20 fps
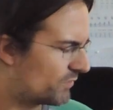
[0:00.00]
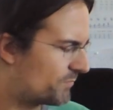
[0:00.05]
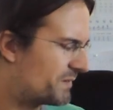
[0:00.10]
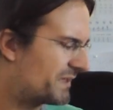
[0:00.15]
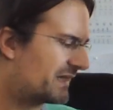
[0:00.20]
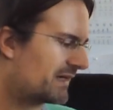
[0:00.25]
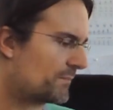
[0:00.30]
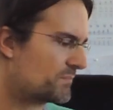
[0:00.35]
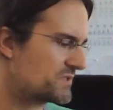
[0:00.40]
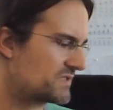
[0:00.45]
the
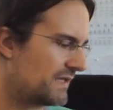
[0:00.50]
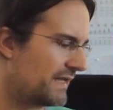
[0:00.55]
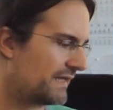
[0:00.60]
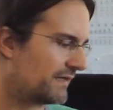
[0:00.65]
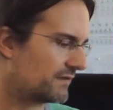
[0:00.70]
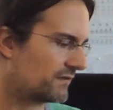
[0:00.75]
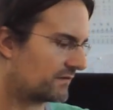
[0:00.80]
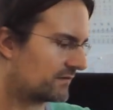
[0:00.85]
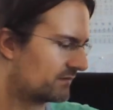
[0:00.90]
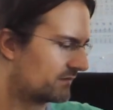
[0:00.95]
pickups
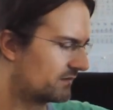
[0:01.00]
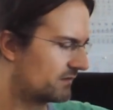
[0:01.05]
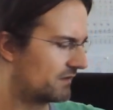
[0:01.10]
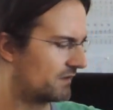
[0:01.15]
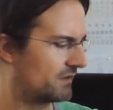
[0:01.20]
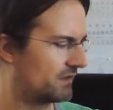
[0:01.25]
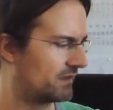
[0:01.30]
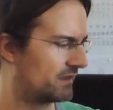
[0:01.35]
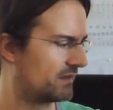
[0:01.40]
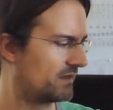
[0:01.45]
later.
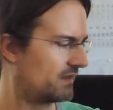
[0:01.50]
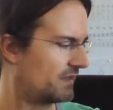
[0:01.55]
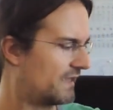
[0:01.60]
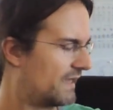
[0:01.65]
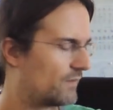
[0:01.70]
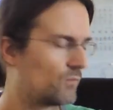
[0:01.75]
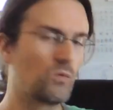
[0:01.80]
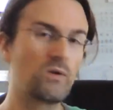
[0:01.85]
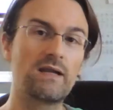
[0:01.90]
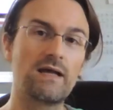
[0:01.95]

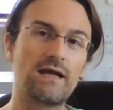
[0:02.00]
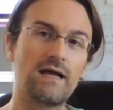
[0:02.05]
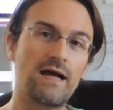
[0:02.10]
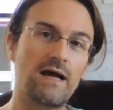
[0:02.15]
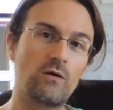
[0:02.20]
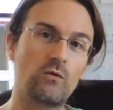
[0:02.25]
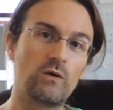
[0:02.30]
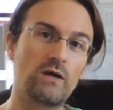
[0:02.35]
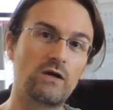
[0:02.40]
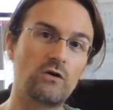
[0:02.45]
I
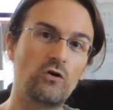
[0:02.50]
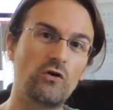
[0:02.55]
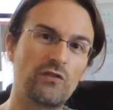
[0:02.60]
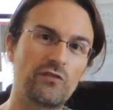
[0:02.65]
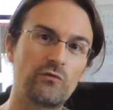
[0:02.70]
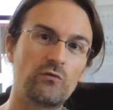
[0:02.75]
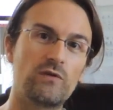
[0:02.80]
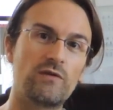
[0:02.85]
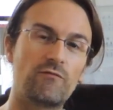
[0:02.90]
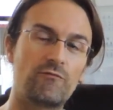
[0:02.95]
wanna go
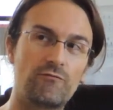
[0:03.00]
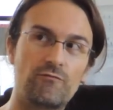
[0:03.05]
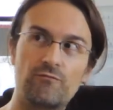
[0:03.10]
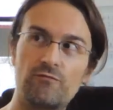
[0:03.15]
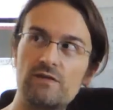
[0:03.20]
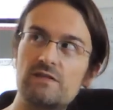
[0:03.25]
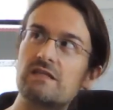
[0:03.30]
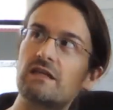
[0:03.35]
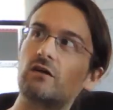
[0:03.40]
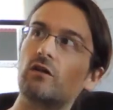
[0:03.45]
through the
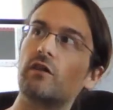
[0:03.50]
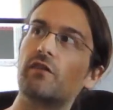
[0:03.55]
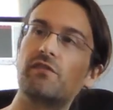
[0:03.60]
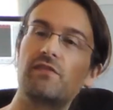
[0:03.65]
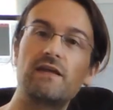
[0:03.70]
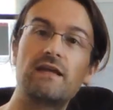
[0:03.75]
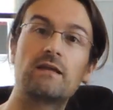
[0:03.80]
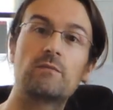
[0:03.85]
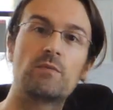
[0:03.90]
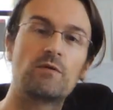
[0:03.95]
physical
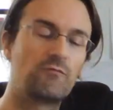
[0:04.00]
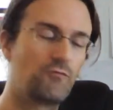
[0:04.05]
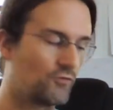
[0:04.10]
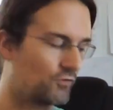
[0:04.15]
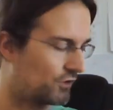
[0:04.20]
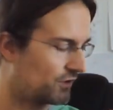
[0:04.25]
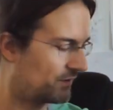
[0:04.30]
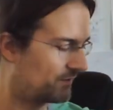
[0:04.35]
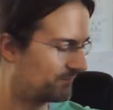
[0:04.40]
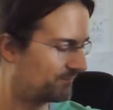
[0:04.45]
thing
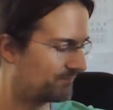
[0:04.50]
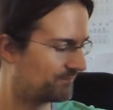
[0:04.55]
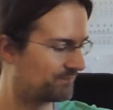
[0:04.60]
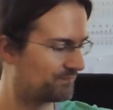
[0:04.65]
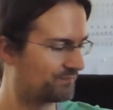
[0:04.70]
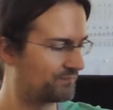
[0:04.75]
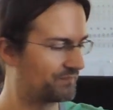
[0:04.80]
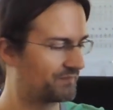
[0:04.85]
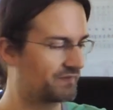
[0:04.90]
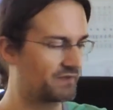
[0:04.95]
before.
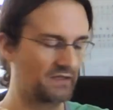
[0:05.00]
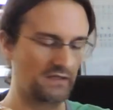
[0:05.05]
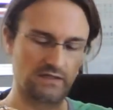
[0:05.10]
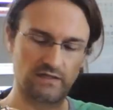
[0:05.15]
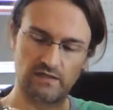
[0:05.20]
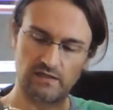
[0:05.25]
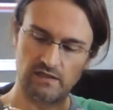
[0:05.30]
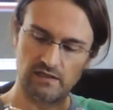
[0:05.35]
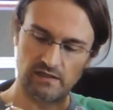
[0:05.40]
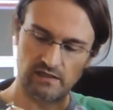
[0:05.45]

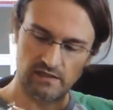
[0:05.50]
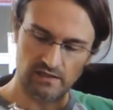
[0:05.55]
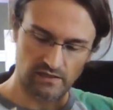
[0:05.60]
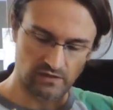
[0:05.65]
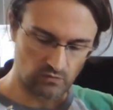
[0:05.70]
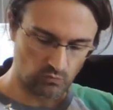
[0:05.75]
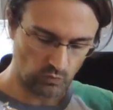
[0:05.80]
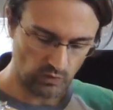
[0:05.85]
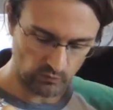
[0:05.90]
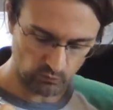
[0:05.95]

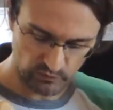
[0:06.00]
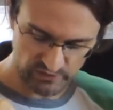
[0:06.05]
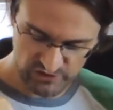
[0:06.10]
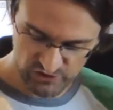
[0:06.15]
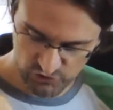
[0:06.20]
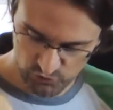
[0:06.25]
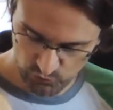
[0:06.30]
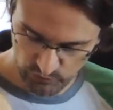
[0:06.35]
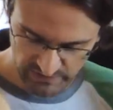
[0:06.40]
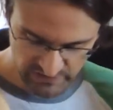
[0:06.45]
When we
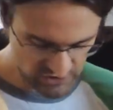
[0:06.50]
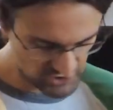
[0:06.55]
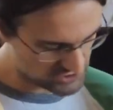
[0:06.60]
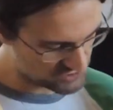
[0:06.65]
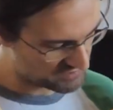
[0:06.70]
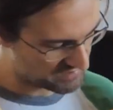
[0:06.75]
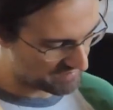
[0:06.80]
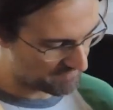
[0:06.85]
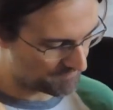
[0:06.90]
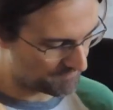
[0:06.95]

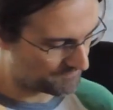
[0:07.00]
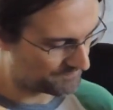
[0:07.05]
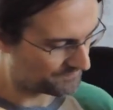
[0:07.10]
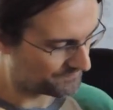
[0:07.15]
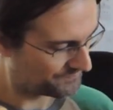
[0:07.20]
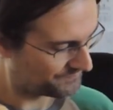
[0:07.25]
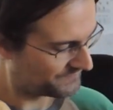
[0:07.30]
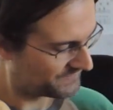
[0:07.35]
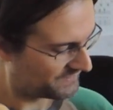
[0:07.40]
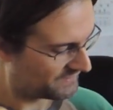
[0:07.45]
switch them,
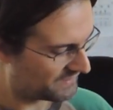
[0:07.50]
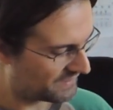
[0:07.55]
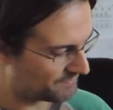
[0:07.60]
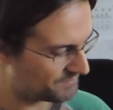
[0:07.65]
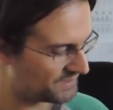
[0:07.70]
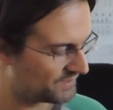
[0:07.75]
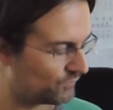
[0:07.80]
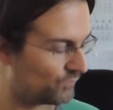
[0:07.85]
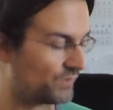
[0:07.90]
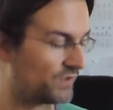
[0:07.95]

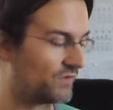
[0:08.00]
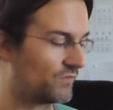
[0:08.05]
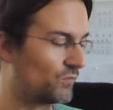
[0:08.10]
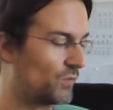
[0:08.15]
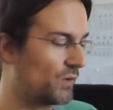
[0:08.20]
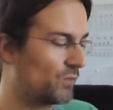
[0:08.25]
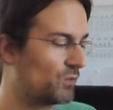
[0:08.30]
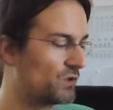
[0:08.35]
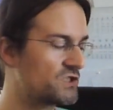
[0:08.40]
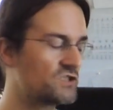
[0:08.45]

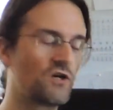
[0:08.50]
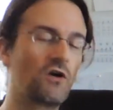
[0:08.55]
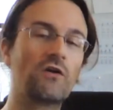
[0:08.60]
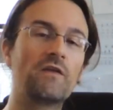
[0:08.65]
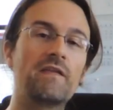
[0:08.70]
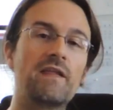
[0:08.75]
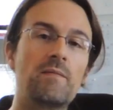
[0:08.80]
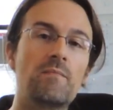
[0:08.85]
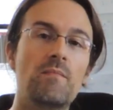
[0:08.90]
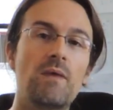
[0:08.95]
when we
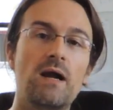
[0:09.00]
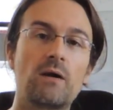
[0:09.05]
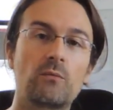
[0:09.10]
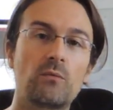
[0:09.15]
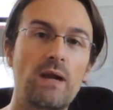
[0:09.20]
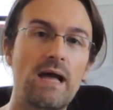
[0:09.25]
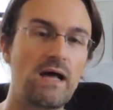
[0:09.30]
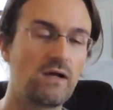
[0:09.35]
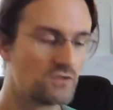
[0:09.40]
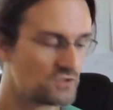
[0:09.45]
turn them
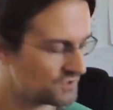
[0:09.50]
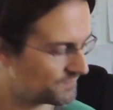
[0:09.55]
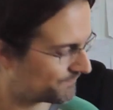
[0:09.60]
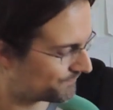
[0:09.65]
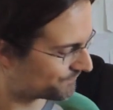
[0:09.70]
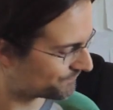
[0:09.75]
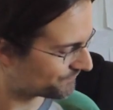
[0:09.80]
around,